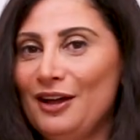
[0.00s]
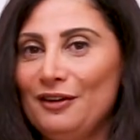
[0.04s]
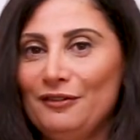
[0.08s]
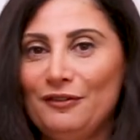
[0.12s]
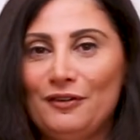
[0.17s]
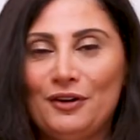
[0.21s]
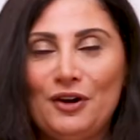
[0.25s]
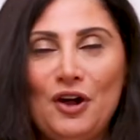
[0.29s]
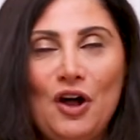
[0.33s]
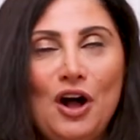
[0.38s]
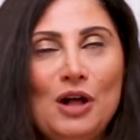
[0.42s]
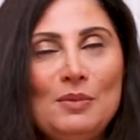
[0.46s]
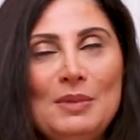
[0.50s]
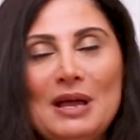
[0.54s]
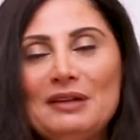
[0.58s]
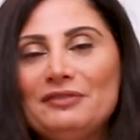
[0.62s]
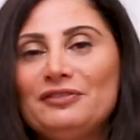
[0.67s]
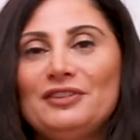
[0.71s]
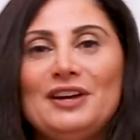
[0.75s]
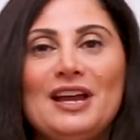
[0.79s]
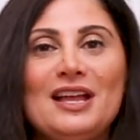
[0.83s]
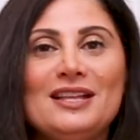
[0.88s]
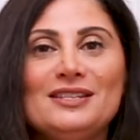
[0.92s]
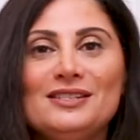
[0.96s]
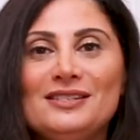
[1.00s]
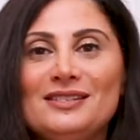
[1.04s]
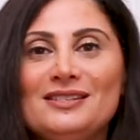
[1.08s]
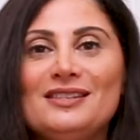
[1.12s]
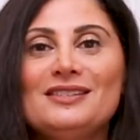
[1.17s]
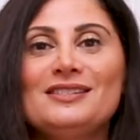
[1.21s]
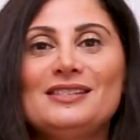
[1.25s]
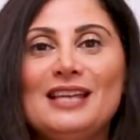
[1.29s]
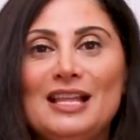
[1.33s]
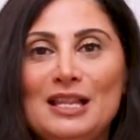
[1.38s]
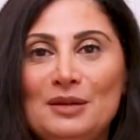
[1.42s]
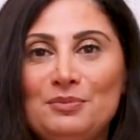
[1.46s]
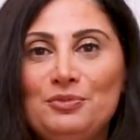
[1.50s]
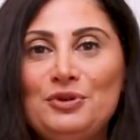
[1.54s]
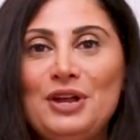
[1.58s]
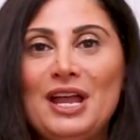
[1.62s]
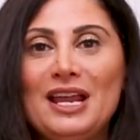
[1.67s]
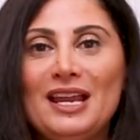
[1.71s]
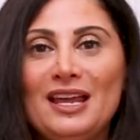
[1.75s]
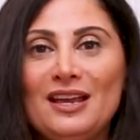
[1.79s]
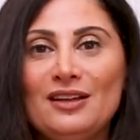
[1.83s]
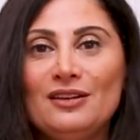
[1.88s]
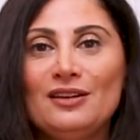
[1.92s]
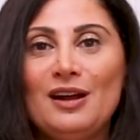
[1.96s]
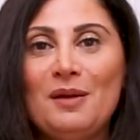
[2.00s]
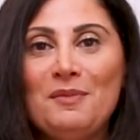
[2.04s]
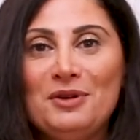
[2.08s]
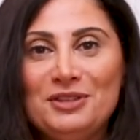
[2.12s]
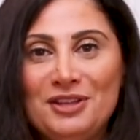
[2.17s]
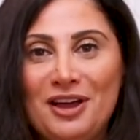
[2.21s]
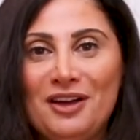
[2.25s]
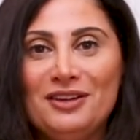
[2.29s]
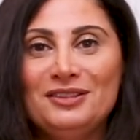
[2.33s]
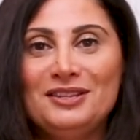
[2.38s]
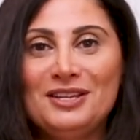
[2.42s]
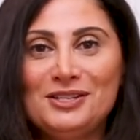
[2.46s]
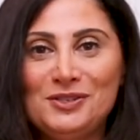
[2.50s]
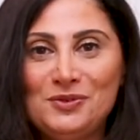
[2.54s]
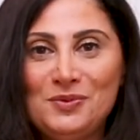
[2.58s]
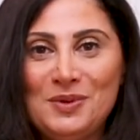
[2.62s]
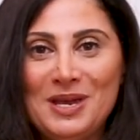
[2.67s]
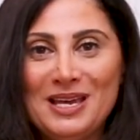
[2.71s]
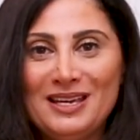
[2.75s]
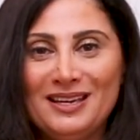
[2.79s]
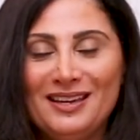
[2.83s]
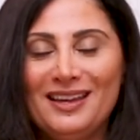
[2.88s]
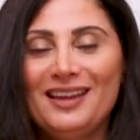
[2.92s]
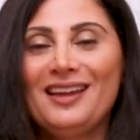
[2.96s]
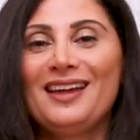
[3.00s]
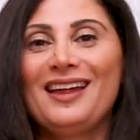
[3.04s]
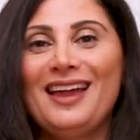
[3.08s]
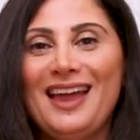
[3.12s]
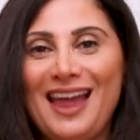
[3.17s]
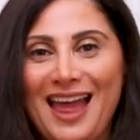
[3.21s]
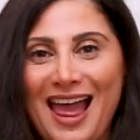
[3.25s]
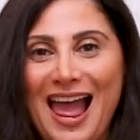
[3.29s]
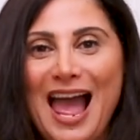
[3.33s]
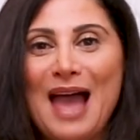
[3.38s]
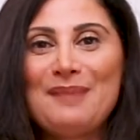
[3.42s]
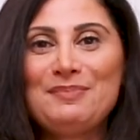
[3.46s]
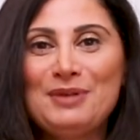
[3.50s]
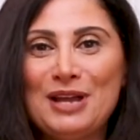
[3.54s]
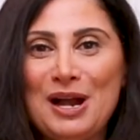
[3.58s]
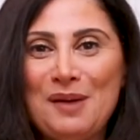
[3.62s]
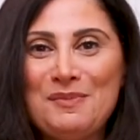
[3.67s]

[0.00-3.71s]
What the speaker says: For all my friends celebrating Ramadan this week, happy